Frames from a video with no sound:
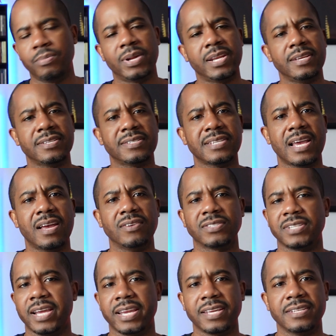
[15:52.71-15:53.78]
but it
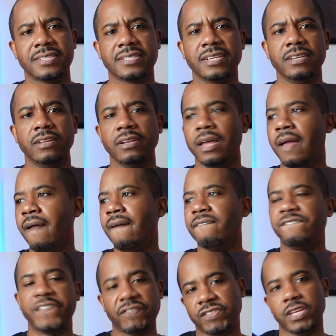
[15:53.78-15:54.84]
sounds like it's still
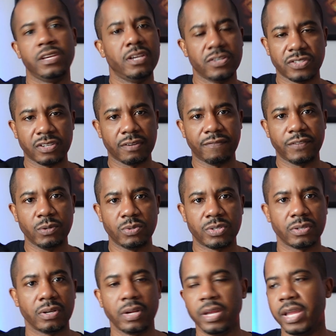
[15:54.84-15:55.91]
50 years in the future.